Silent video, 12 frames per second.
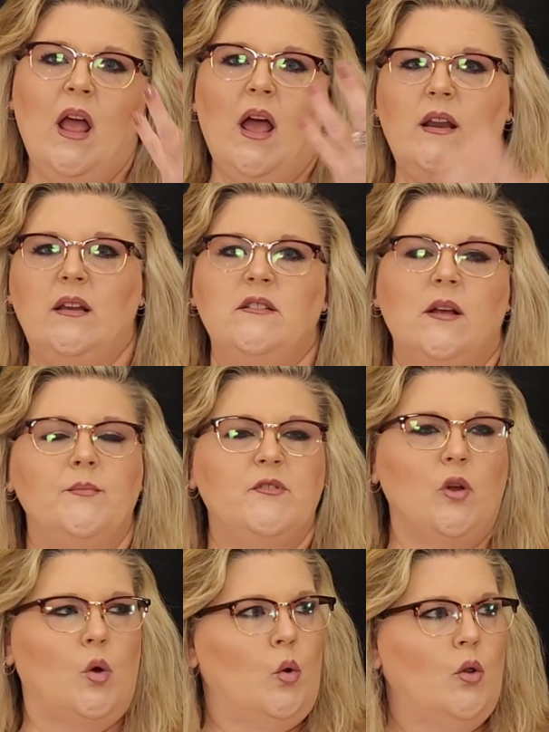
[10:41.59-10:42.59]
and it dumps
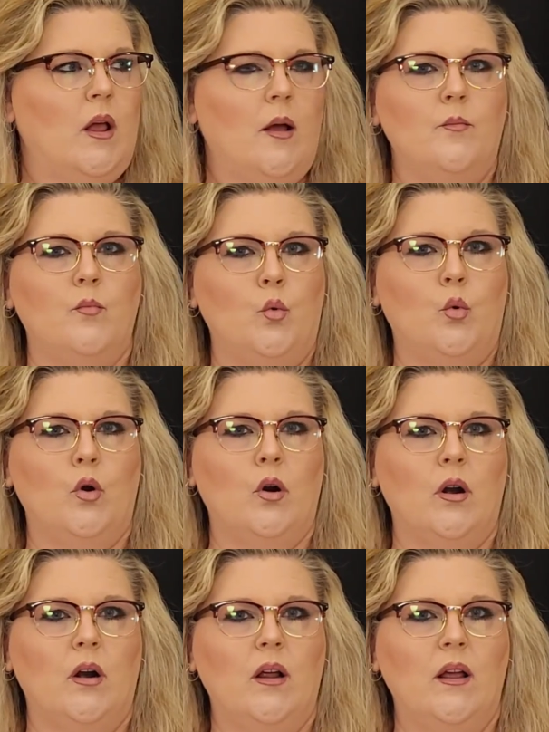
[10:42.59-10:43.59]
a whole lot
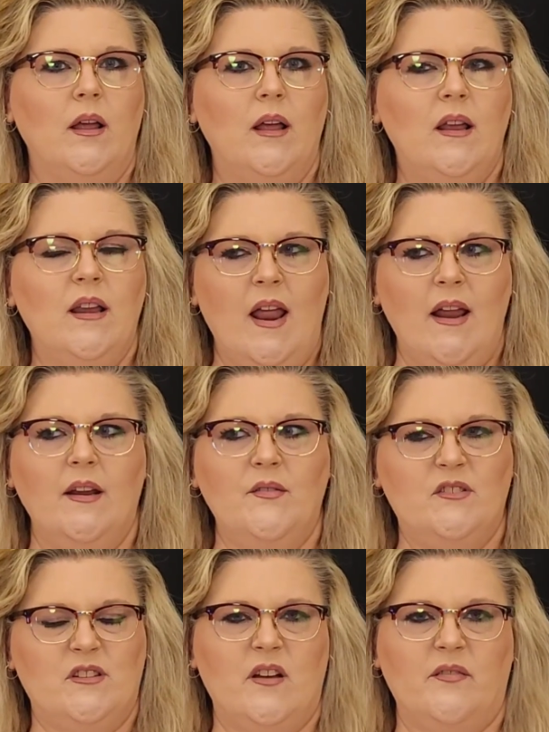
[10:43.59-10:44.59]
more negative
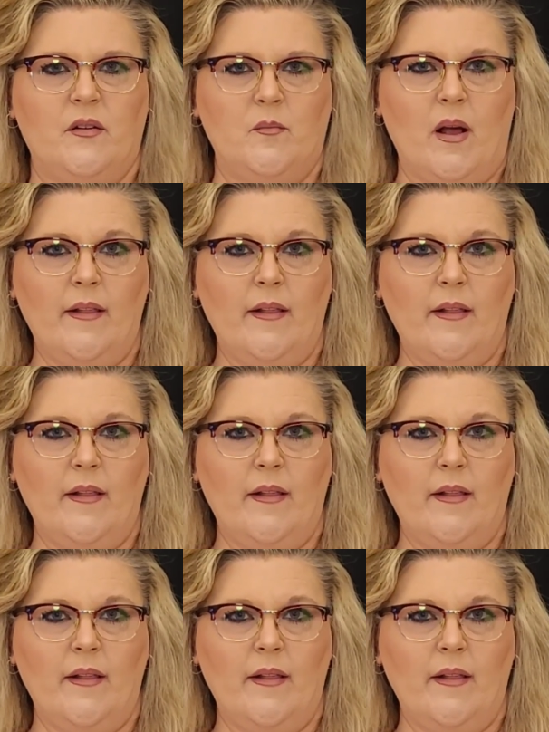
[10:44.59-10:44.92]
stuff in my